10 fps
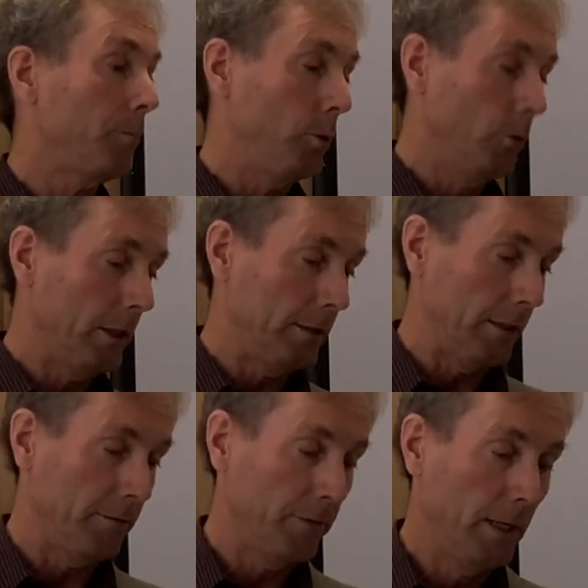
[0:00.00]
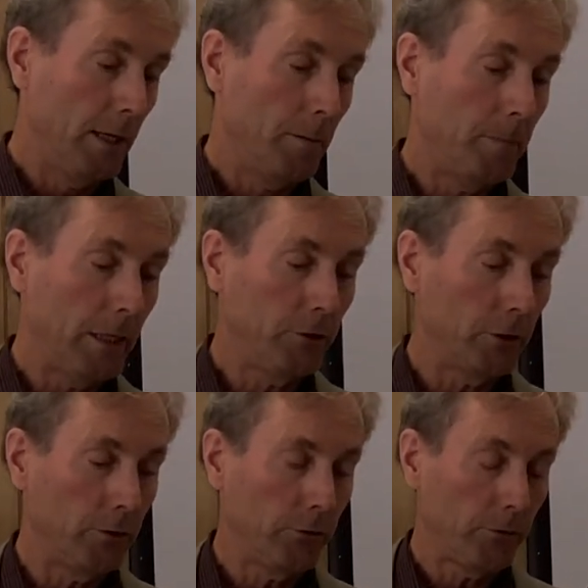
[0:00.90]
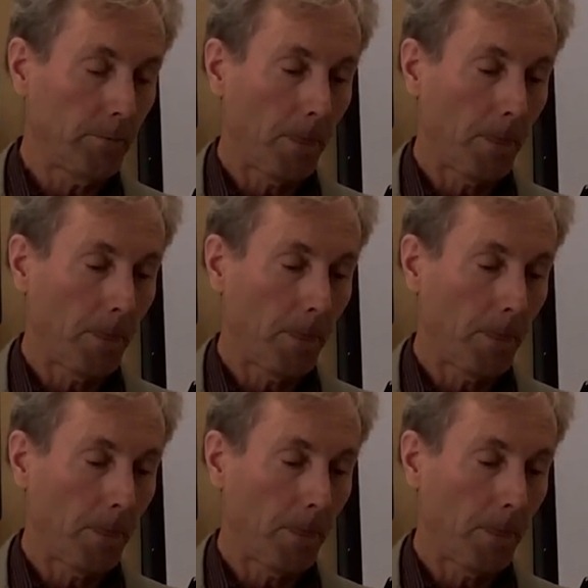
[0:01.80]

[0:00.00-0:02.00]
punitive measures.